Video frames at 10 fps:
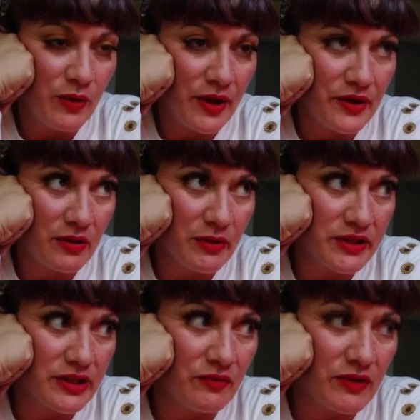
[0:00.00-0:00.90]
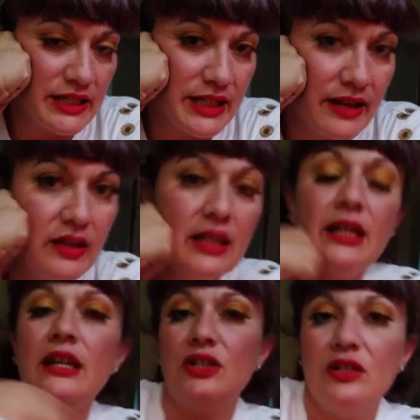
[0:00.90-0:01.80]
whether it was in
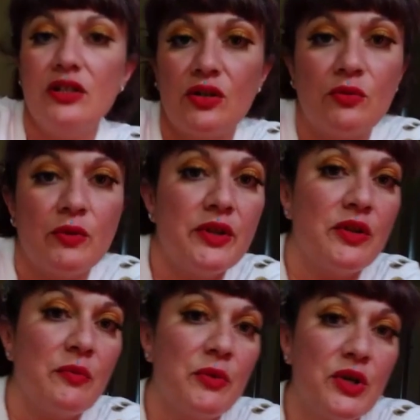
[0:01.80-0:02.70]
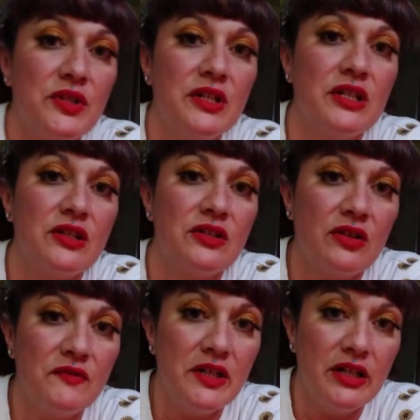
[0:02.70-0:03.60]
retaliation or whether the person
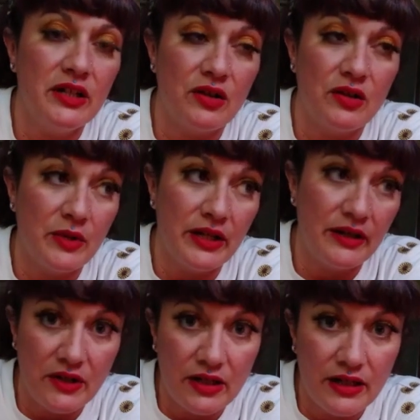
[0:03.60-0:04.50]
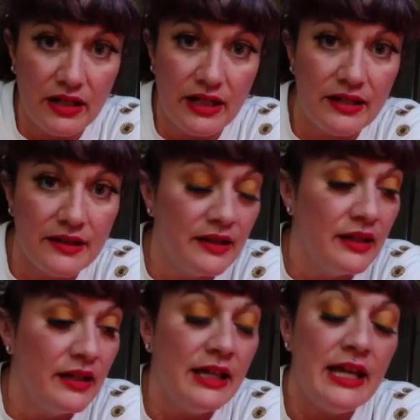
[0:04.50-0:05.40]
deserved it or whatever it is,
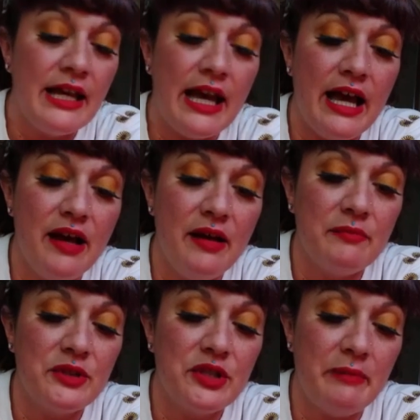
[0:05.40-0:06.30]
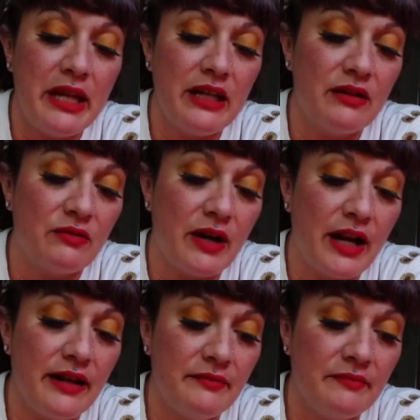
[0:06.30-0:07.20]
um, to make it
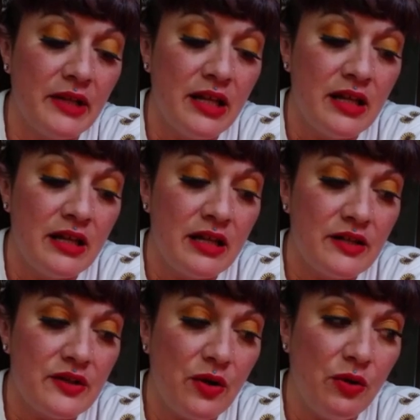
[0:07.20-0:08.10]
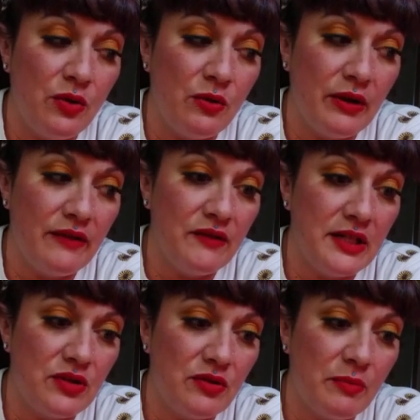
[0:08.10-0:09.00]
right. So if you
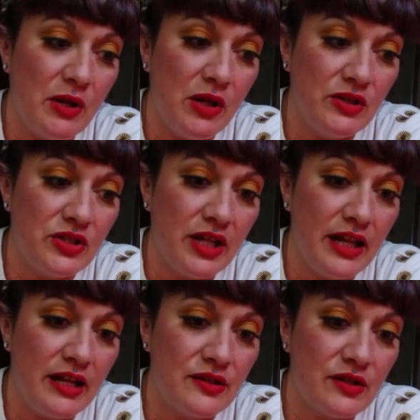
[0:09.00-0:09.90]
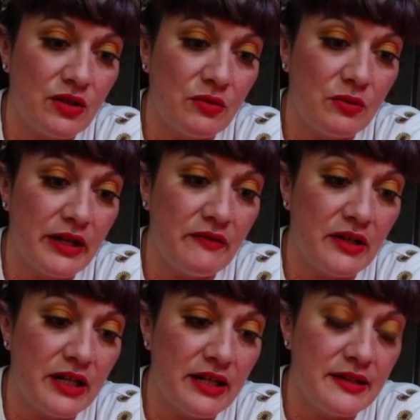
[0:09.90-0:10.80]
need to apologize or
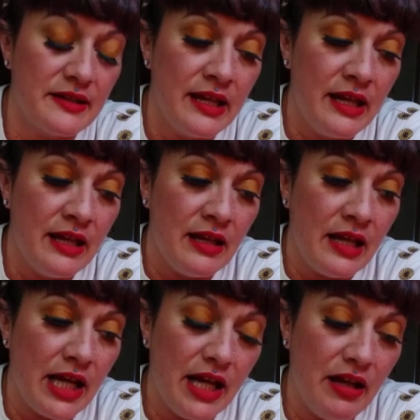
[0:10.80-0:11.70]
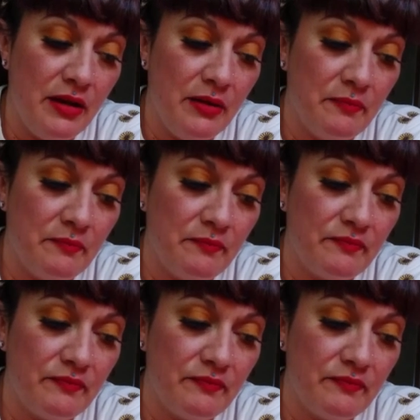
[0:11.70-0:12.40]
whatever it is, um,